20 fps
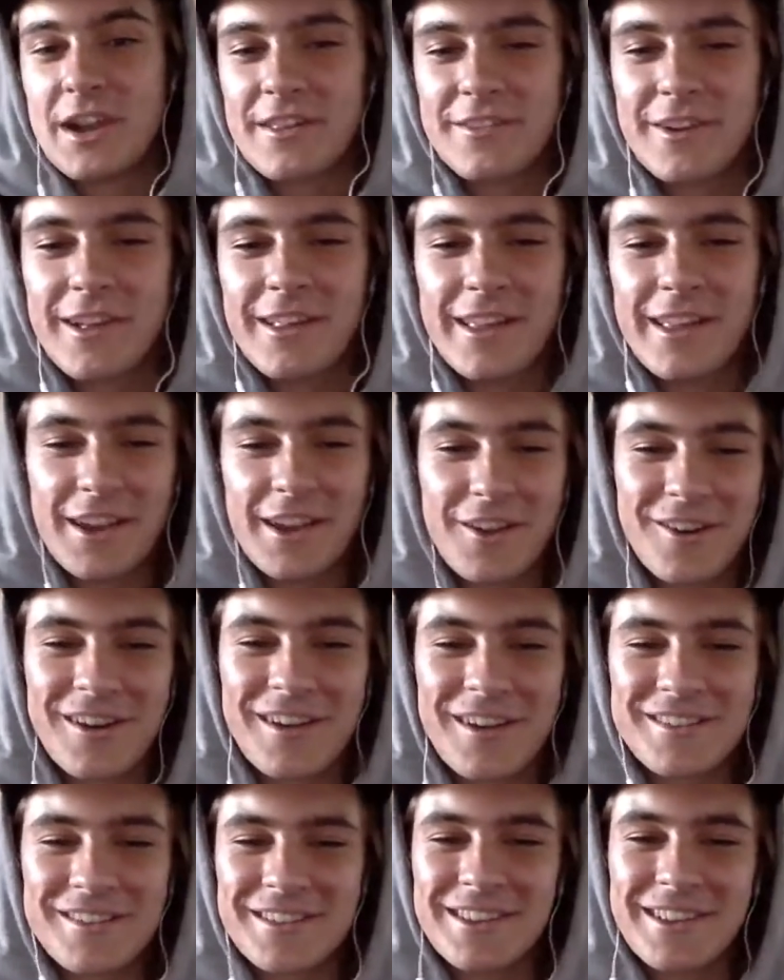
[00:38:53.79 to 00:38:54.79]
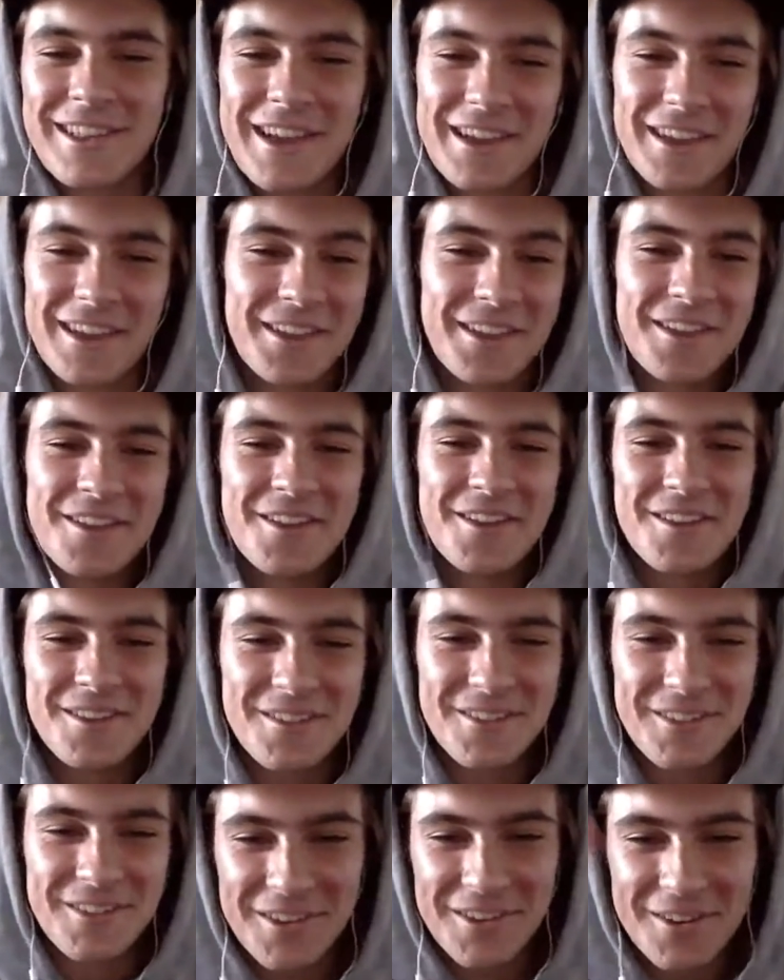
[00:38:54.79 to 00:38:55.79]
They're not, like, crazy, like,
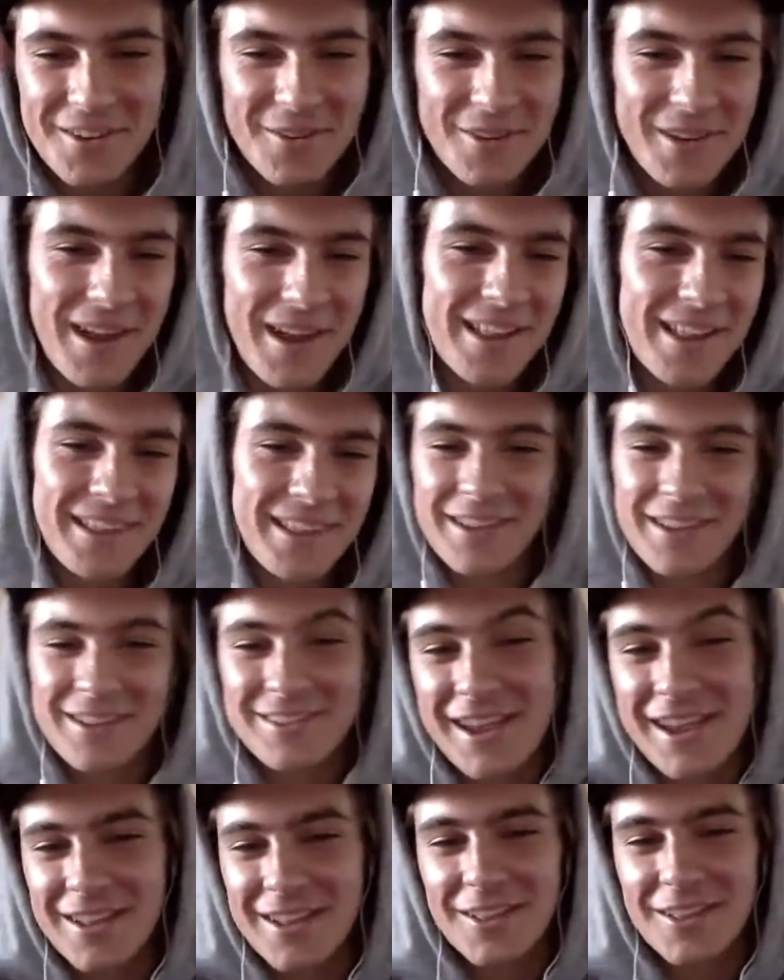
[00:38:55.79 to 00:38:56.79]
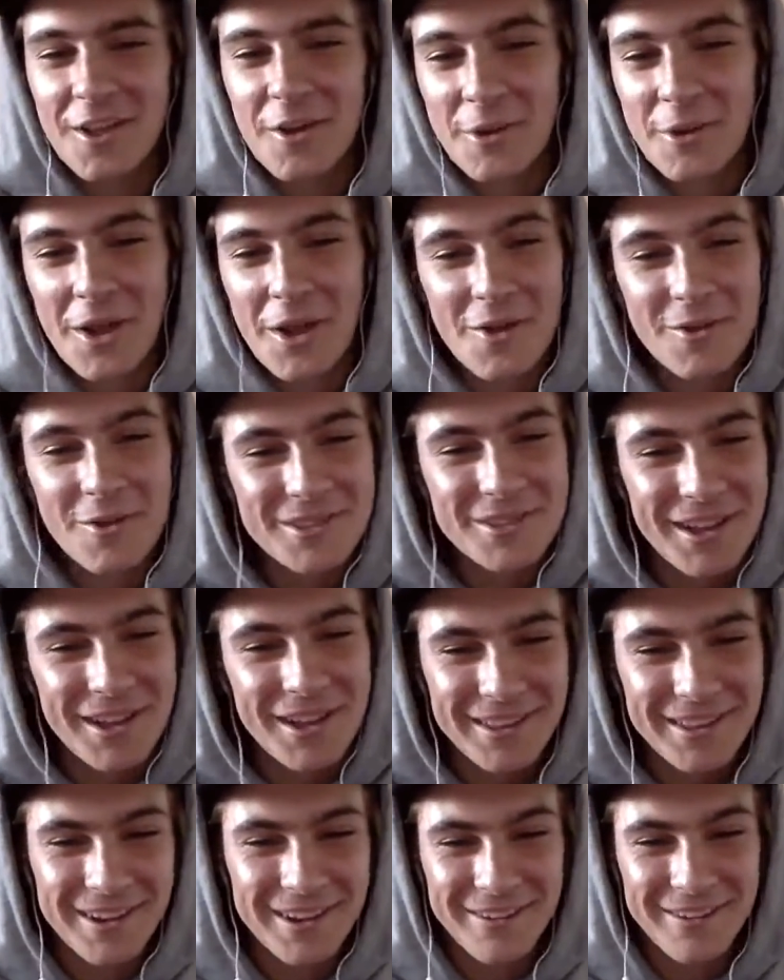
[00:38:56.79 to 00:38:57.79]
you don't got like 10 logos on
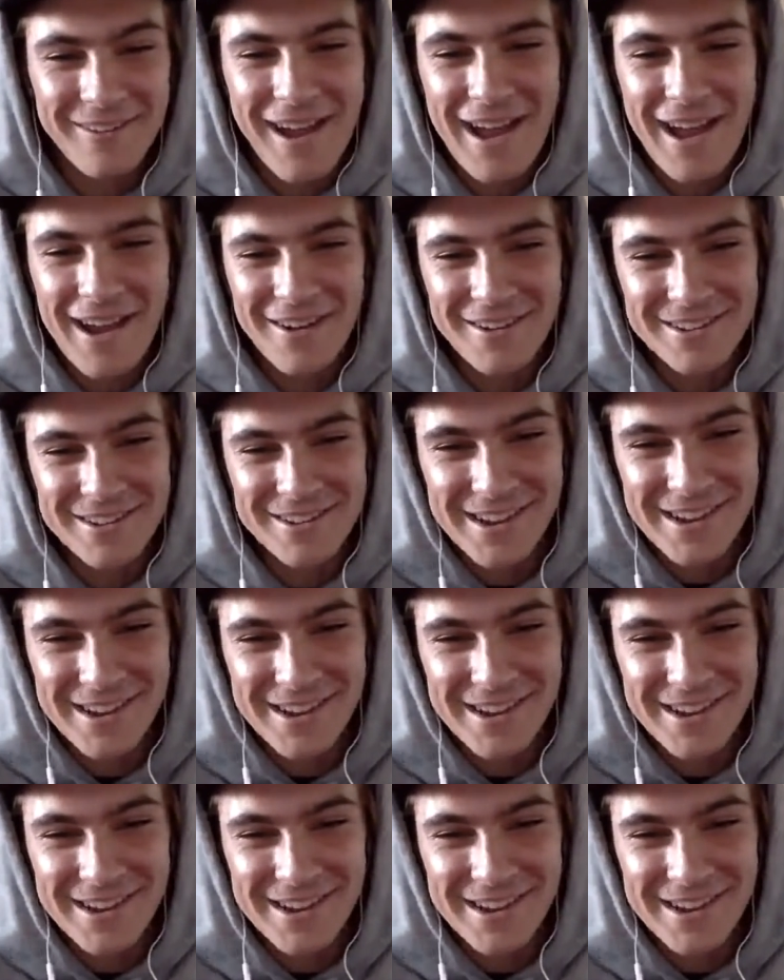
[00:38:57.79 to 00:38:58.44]
their riders at a